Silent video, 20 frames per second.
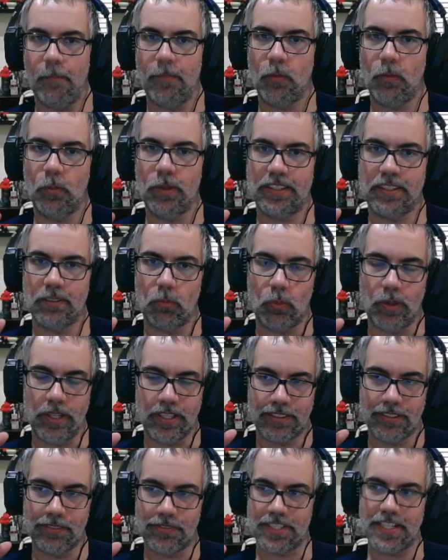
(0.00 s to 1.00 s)
with the
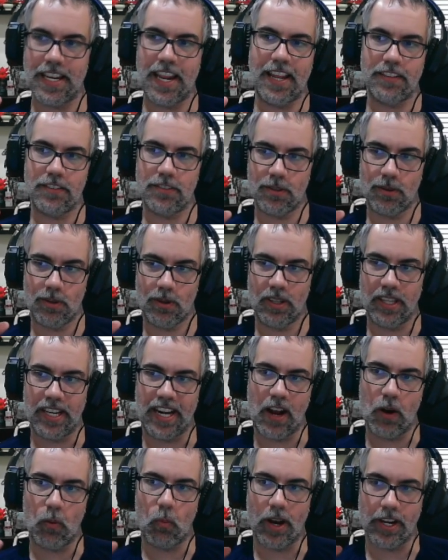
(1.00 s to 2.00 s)
width of stands and all and
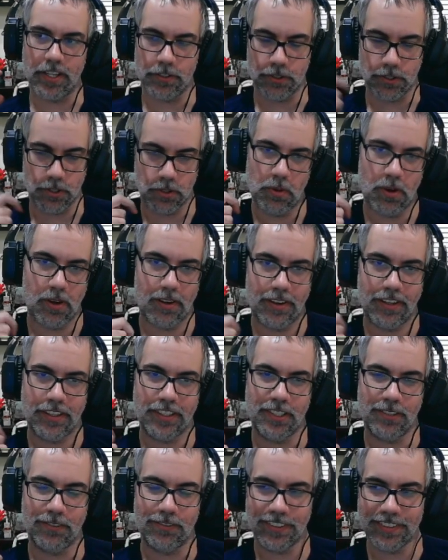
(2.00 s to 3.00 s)
how wide you are,
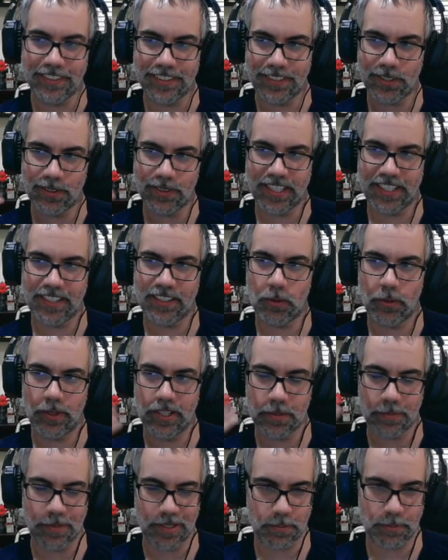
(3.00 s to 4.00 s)
you really don't get quite
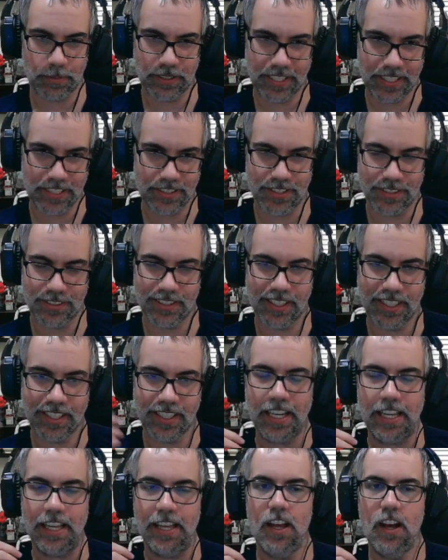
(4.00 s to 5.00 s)
as much play as you think,
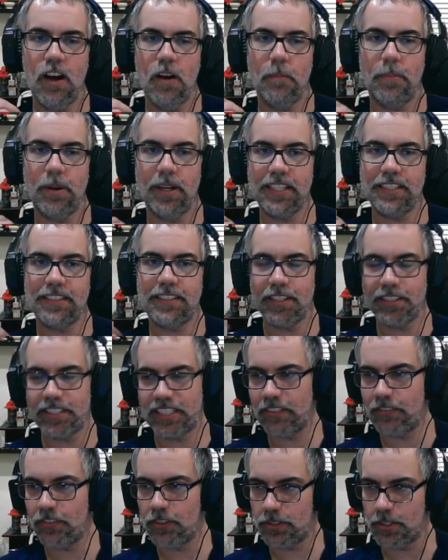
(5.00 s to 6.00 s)
but it does
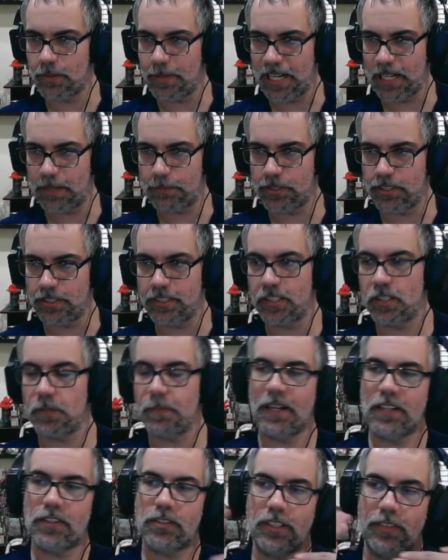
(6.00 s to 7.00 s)
give you some options,
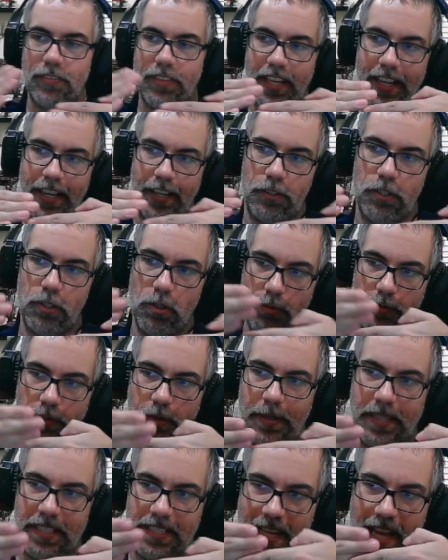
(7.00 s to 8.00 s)
especially if they hit you
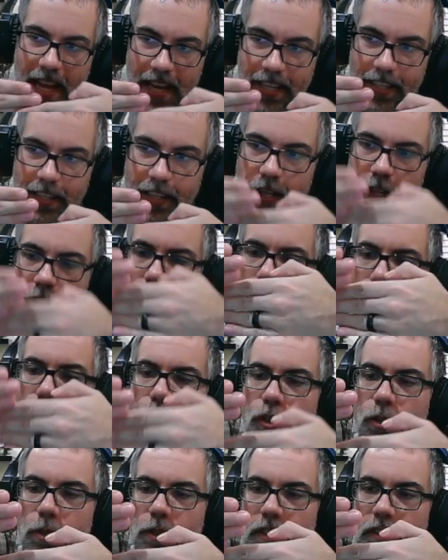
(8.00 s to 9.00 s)
from a side.
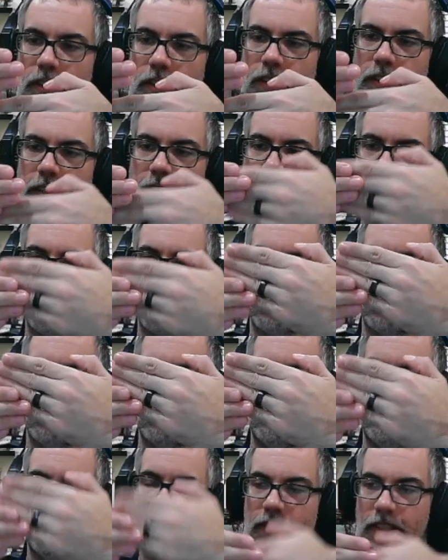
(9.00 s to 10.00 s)
You could literally just
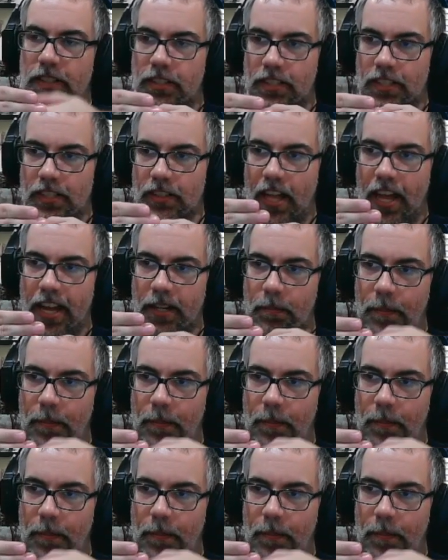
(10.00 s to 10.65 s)
slide